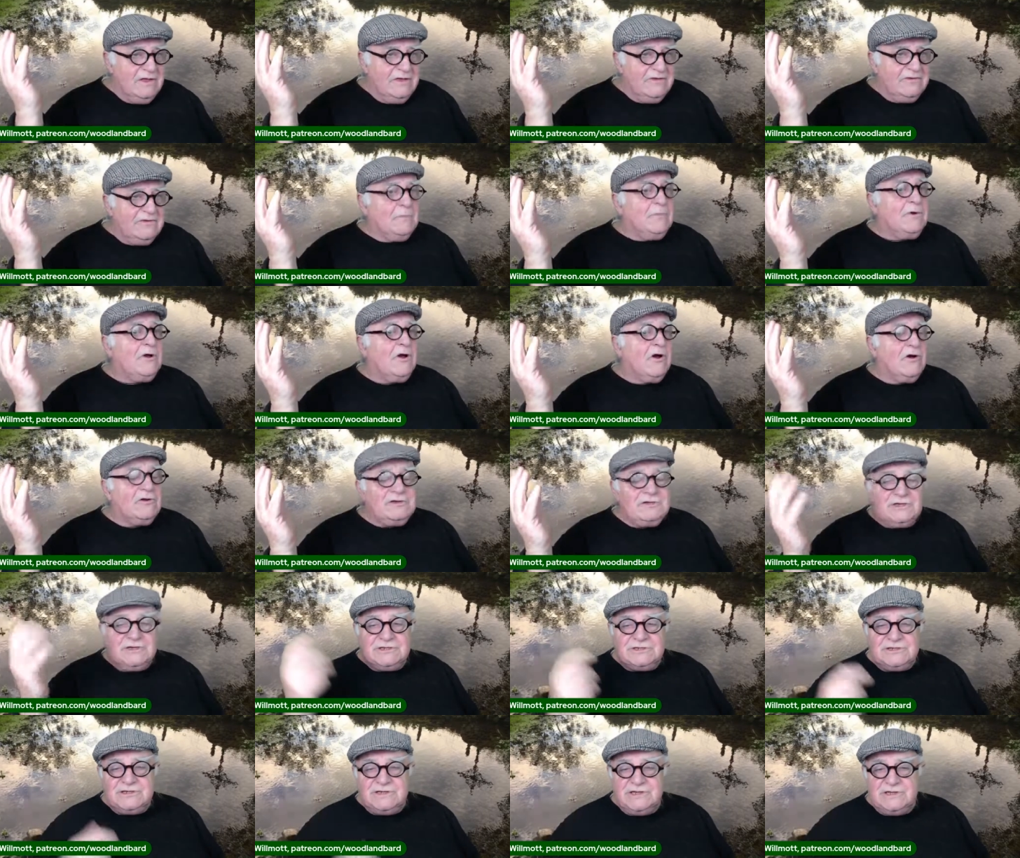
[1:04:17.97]

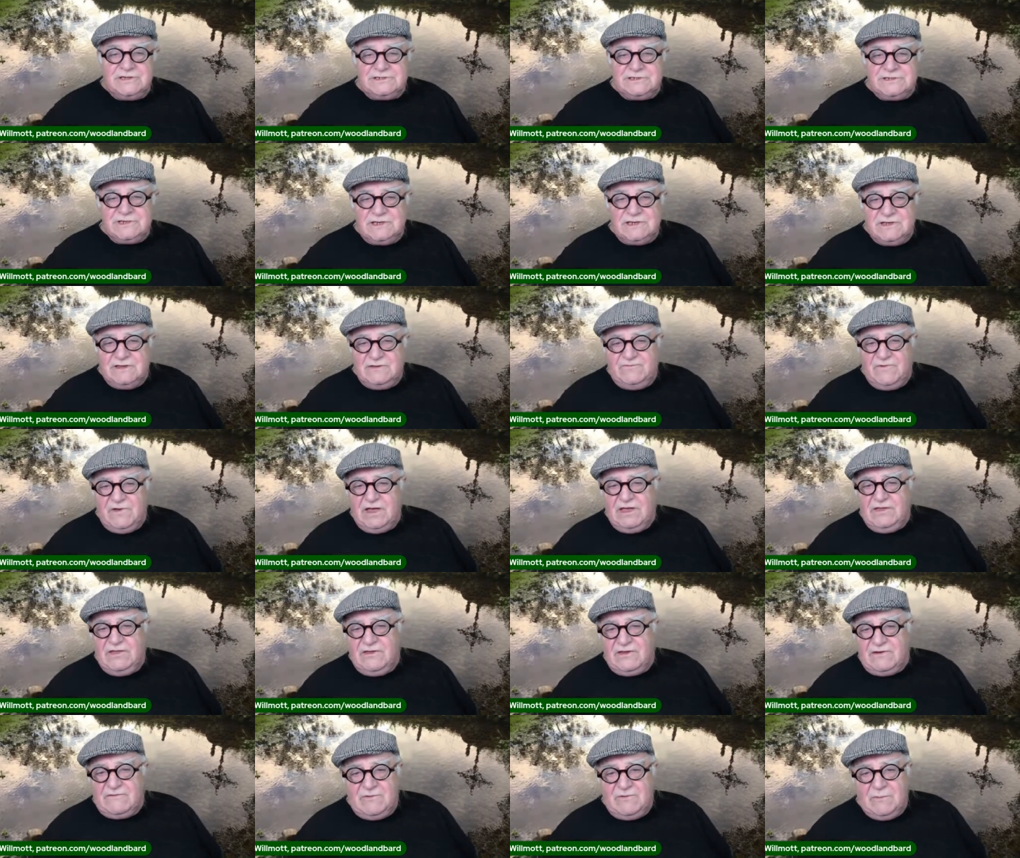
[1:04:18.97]
subconsciousness. I
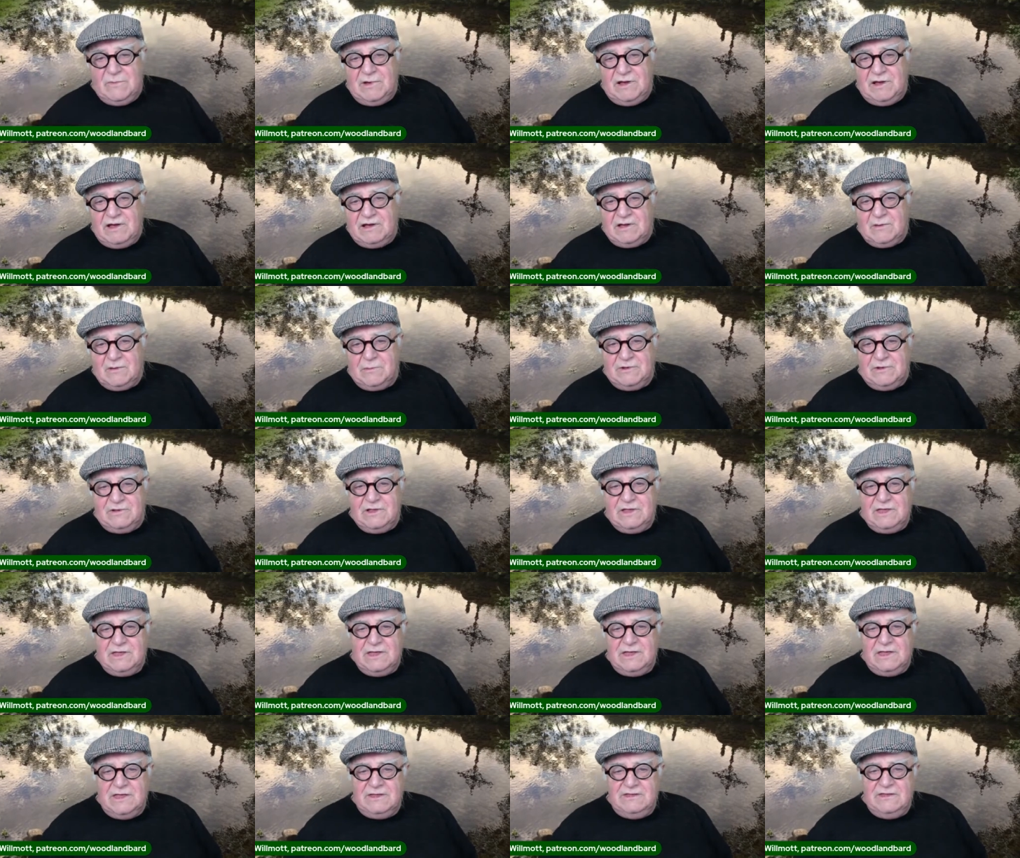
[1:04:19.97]
find that remarkable.
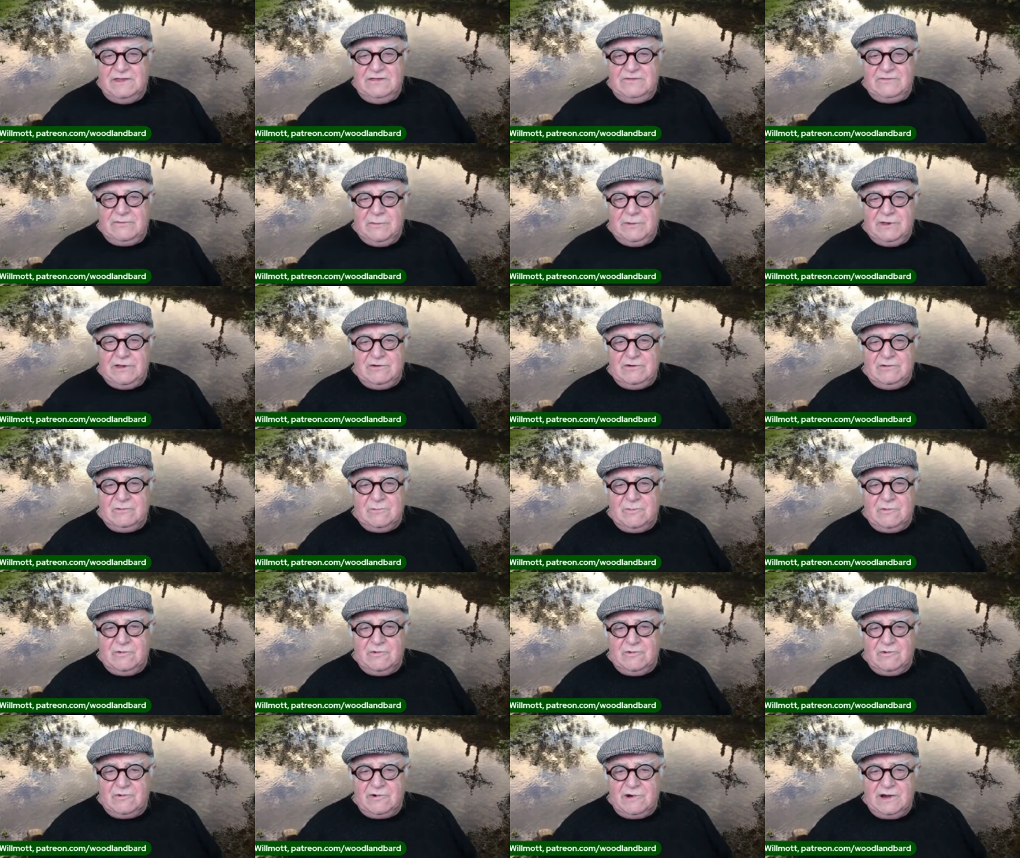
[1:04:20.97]
It needs to be looked
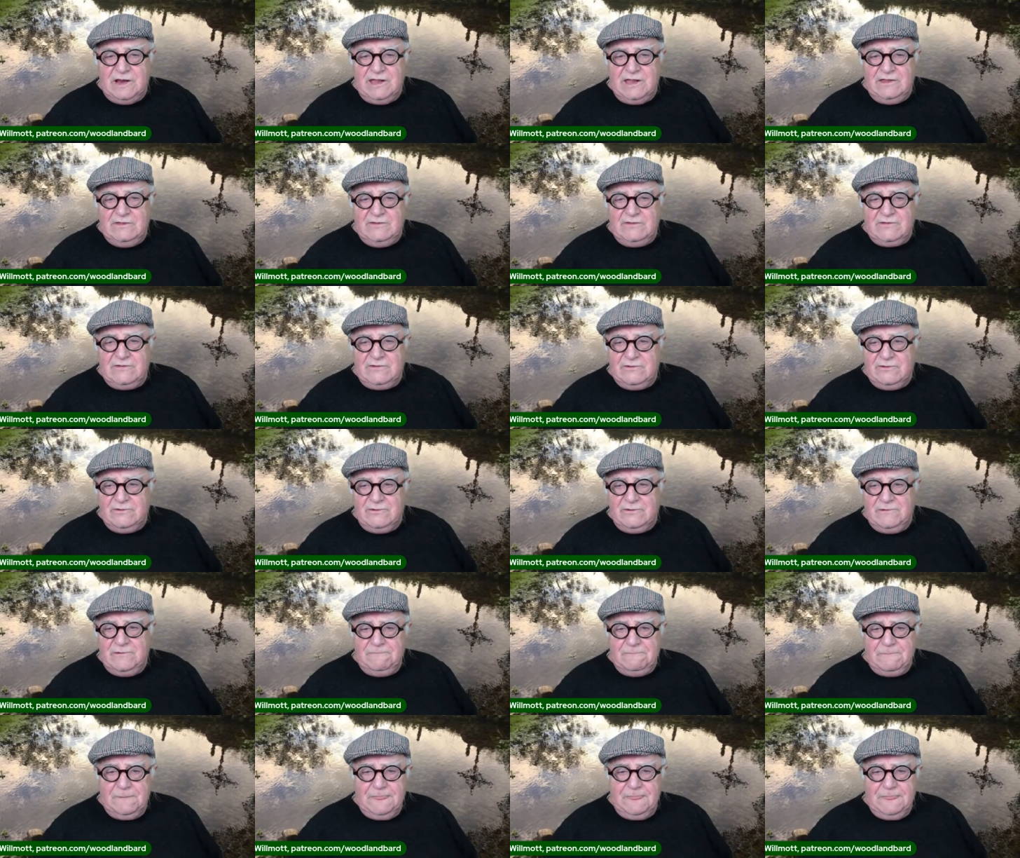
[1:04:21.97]
more into.